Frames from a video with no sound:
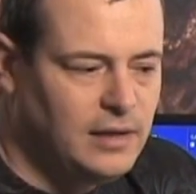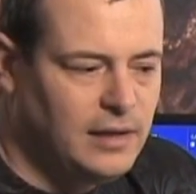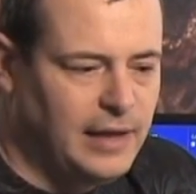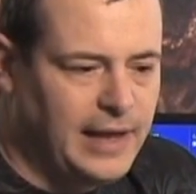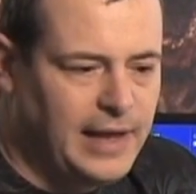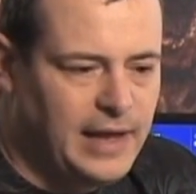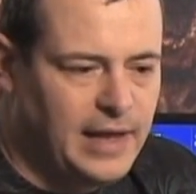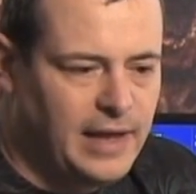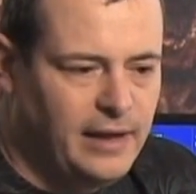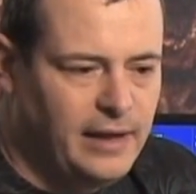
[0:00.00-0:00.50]

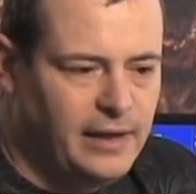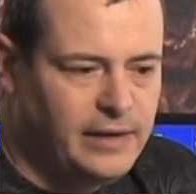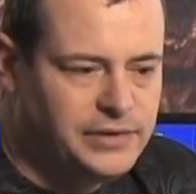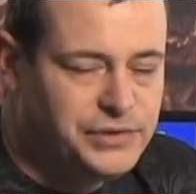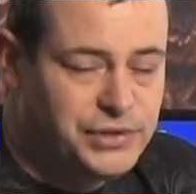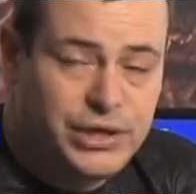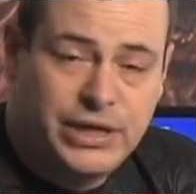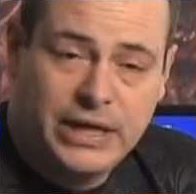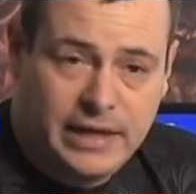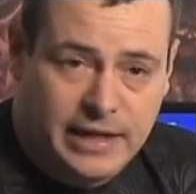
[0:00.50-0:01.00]
is
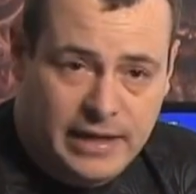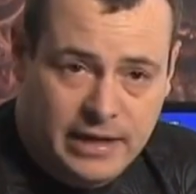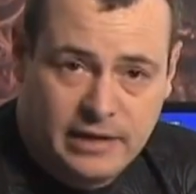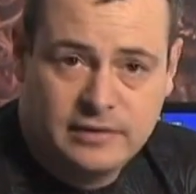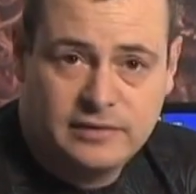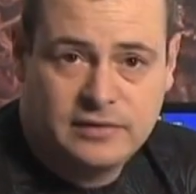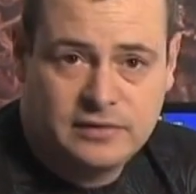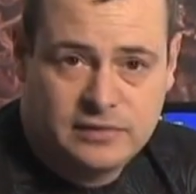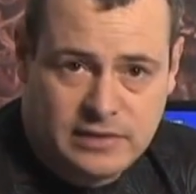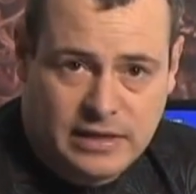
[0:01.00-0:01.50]
you need to get
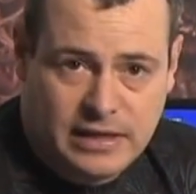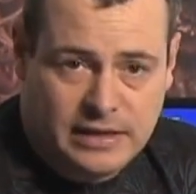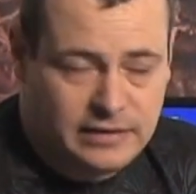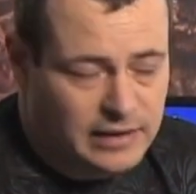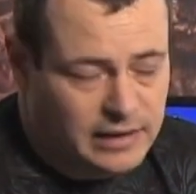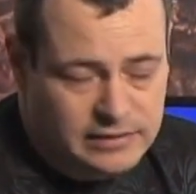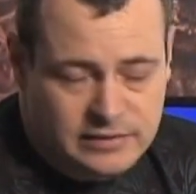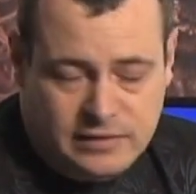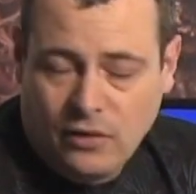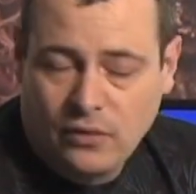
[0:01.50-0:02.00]
its,
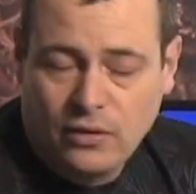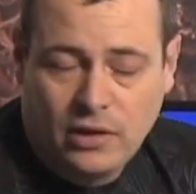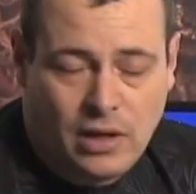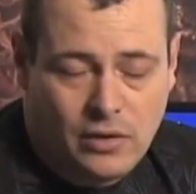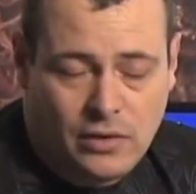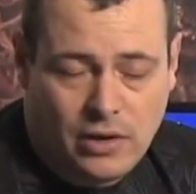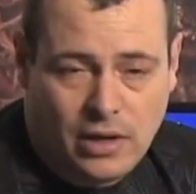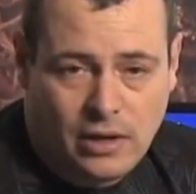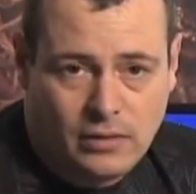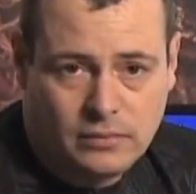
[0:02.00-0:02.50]
its own
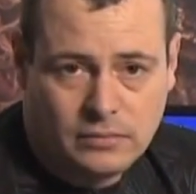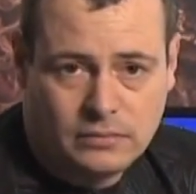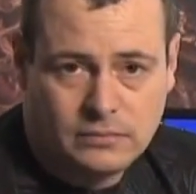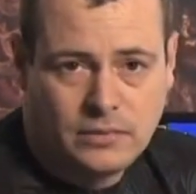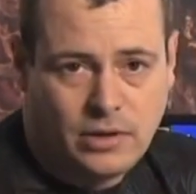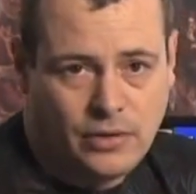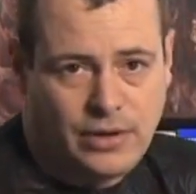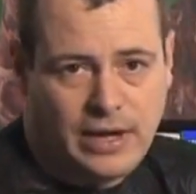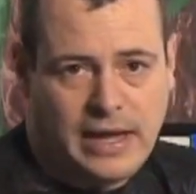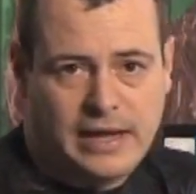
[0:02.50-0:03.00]
logo.
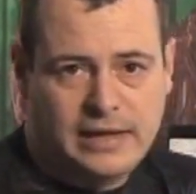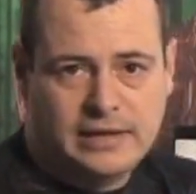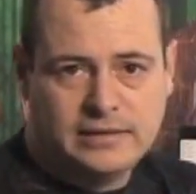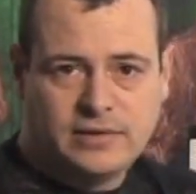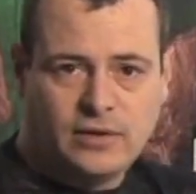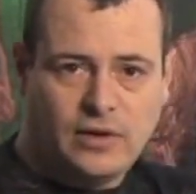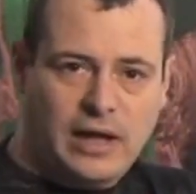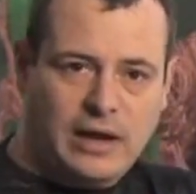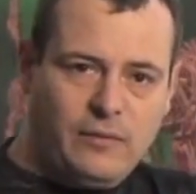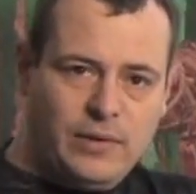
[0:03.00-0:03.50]
Okay,
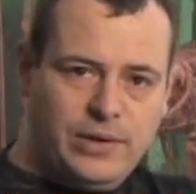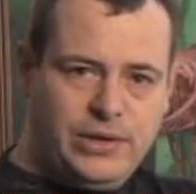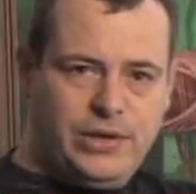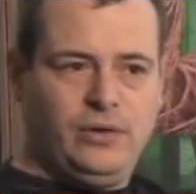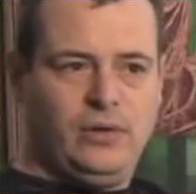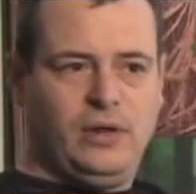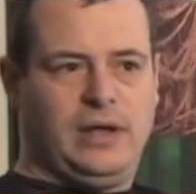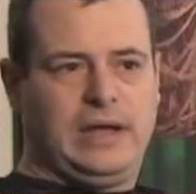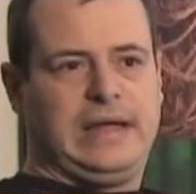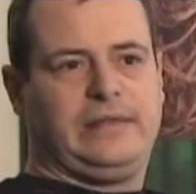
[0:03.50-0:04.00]
so like when
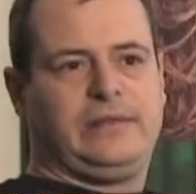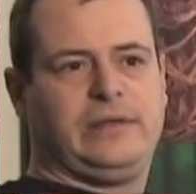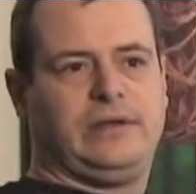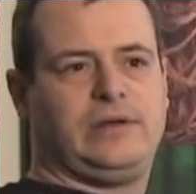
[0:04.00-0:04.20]
you look at the